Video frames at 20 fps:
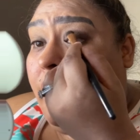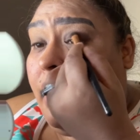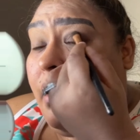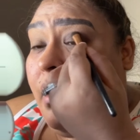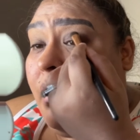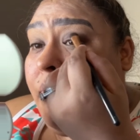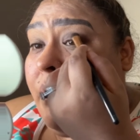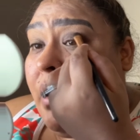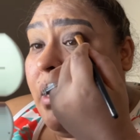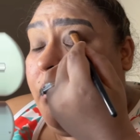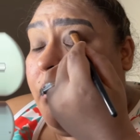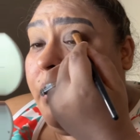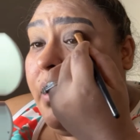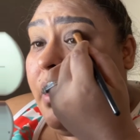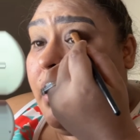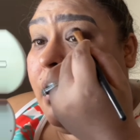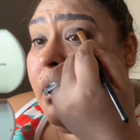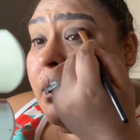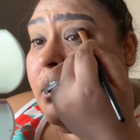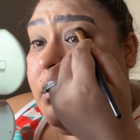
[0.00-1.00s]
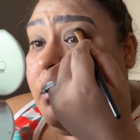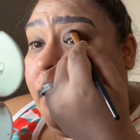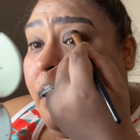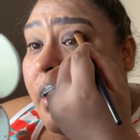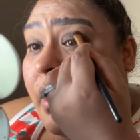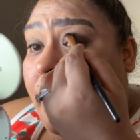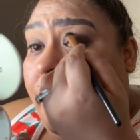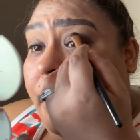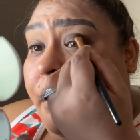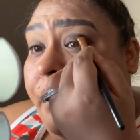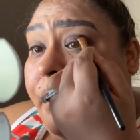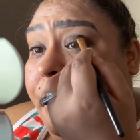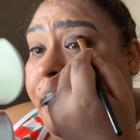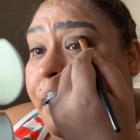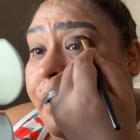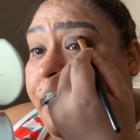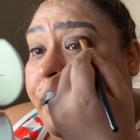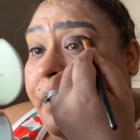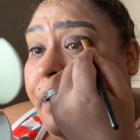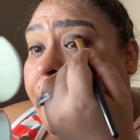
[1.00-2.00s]
come out because of that.
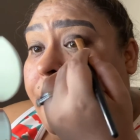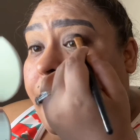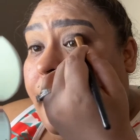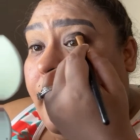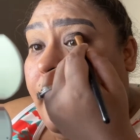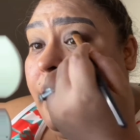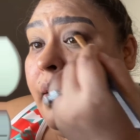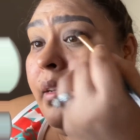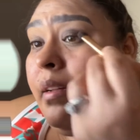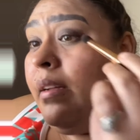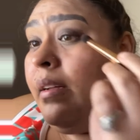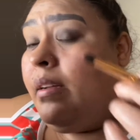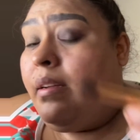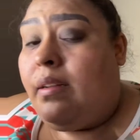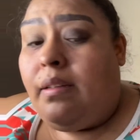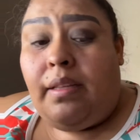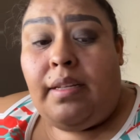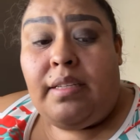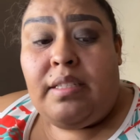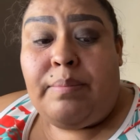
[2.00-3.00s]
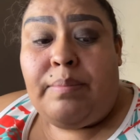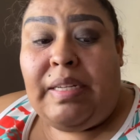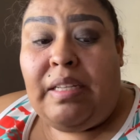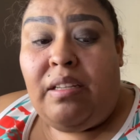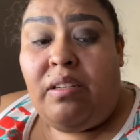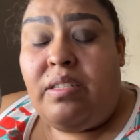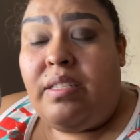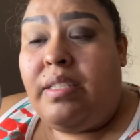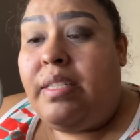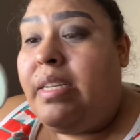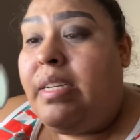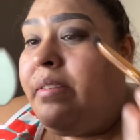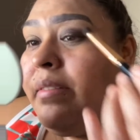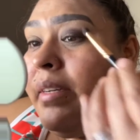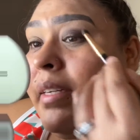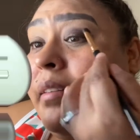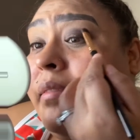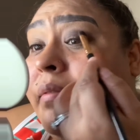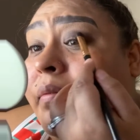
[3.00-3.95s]
That's my little secret.